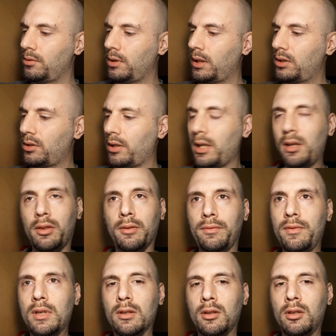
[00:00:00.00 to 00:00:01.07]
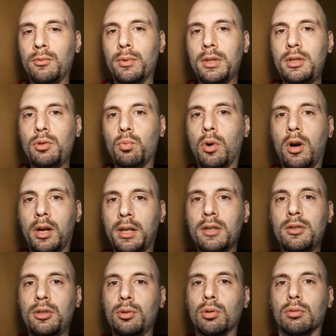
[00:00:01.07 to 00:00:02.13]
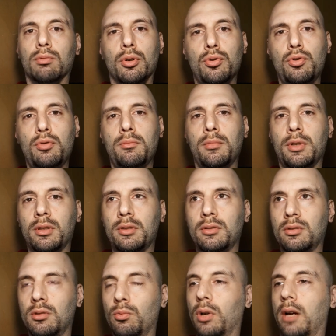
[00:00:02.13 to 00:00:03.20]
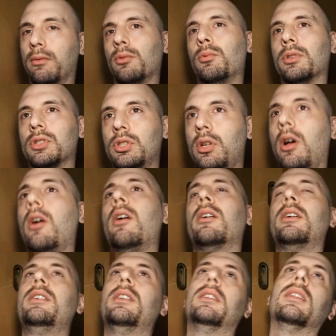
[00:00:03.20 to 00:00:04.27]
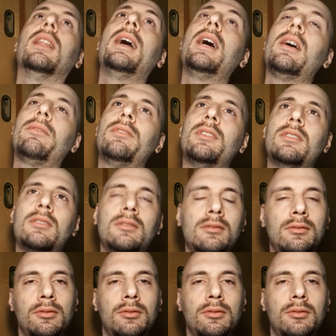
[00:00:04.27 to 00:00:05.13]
It's like the feeling when you walk into a room where everyone's talking and laughing.